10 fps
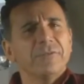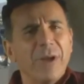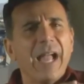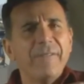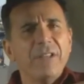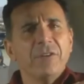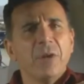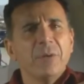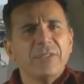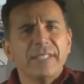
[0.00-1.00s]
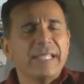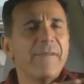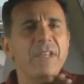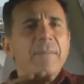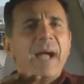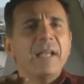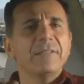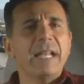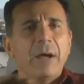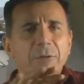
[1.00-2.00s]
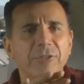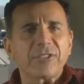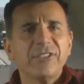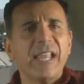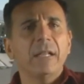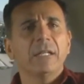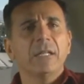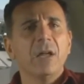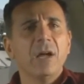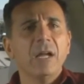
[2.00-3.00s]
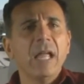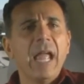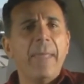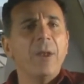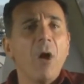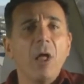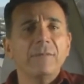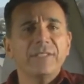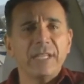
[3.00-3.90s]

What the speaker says: driving, you're going 70 miles an hour, just sailing along, and then all of a